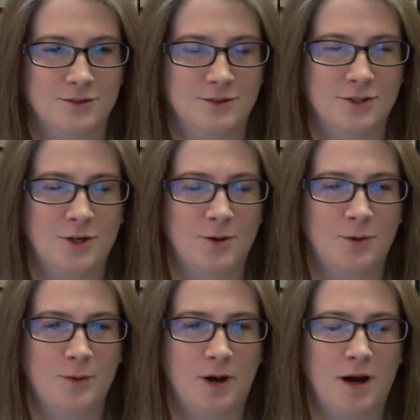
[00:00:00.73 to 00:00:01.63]

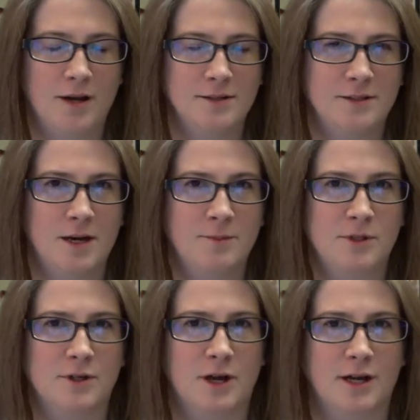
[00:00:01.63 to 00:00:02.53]
So, on
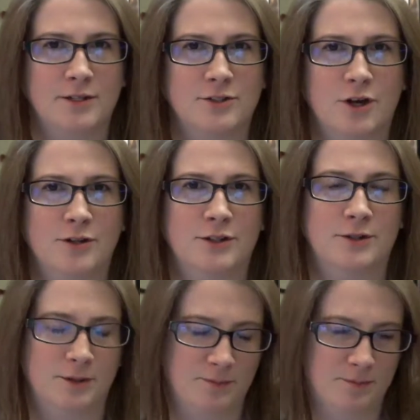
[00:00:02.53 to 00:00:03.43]
Tumblr, I saw that
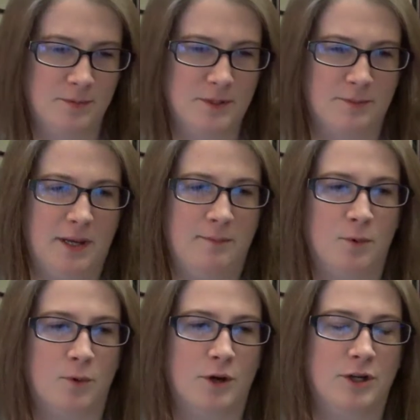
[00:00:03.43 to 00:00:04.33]
some people
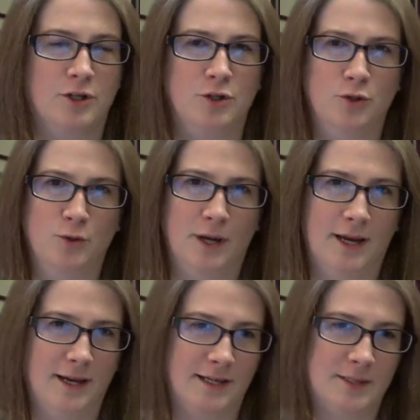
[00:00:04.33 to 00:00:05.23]
were going to do
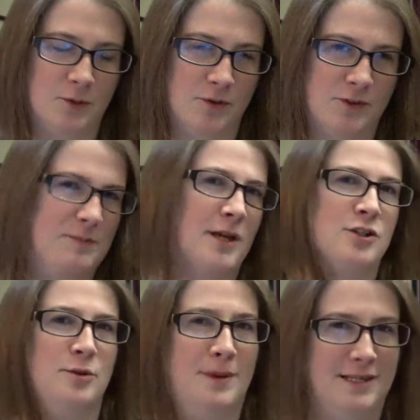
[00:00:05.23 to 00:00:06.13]
a sort of
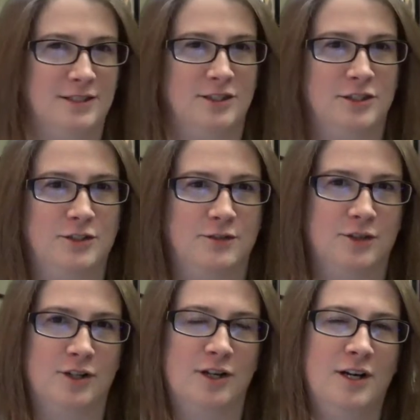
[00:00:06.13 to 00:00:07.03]
special message
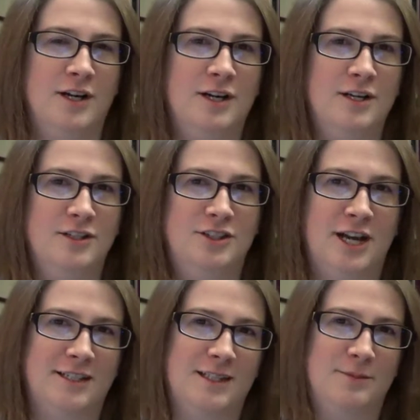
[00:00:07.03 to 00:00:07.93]
for
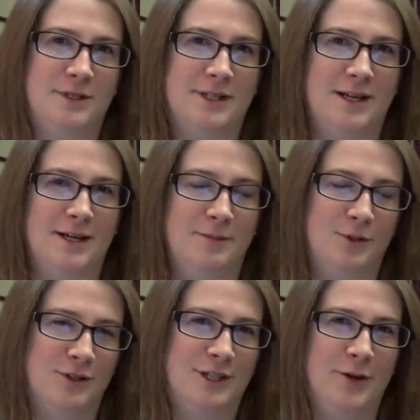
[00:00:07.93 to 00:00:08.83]
JackSepticEye
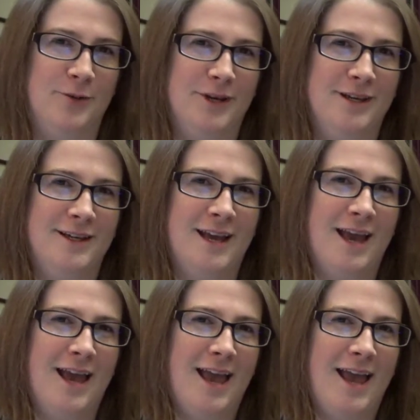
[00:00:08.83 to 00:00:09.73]
birthday week,
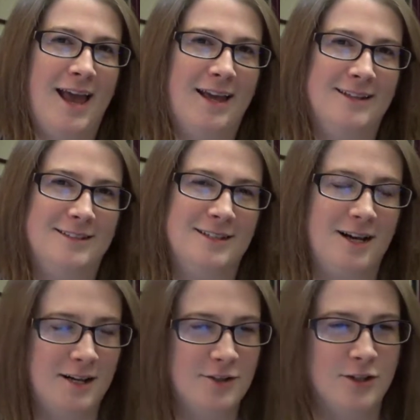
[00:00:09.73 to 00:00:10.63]
and
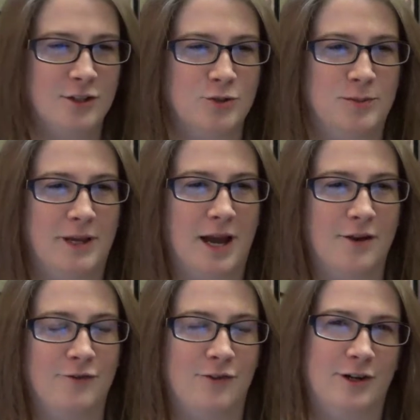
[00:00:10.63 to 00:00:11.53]
I thought this would be kind
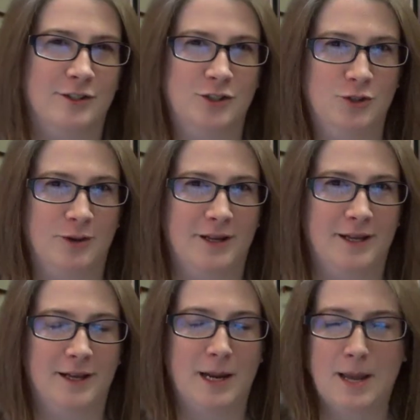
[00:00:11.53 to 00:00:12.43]
of fun to join
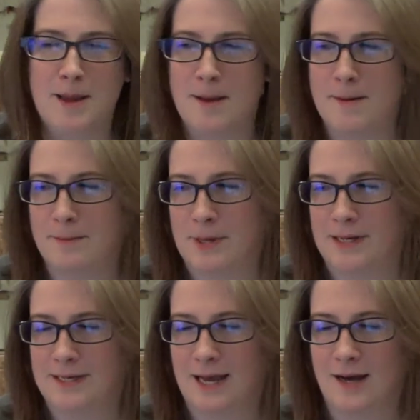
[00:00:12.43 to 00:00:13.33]
in,
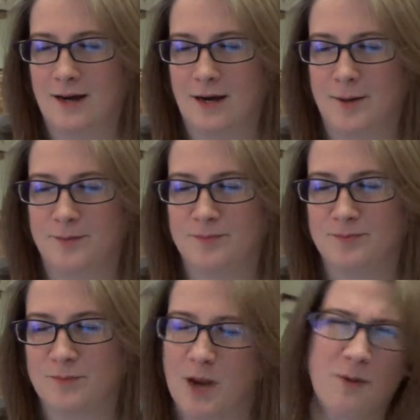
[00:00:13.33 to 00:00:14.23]
but I
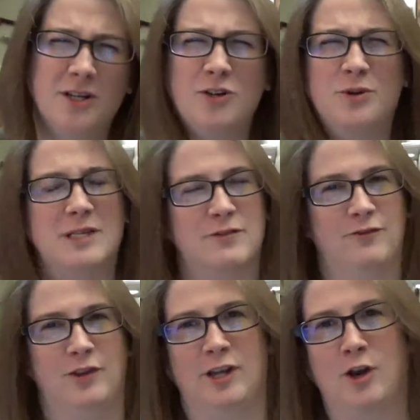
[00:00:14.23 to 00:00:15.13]
wanted to do it as a
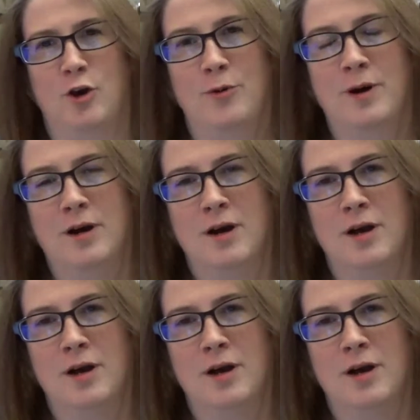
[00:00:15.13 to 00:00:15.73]
video,